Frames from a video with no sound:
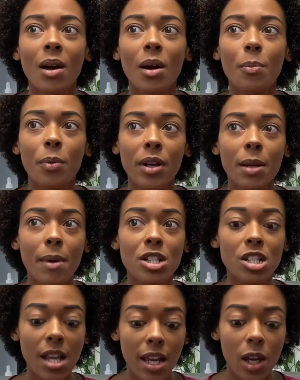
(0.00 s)
pretty
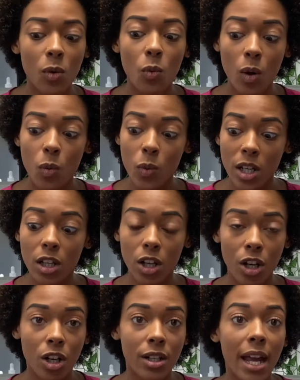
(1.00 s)
much taking what we
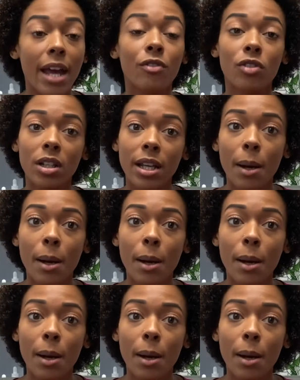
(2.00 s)
learned and really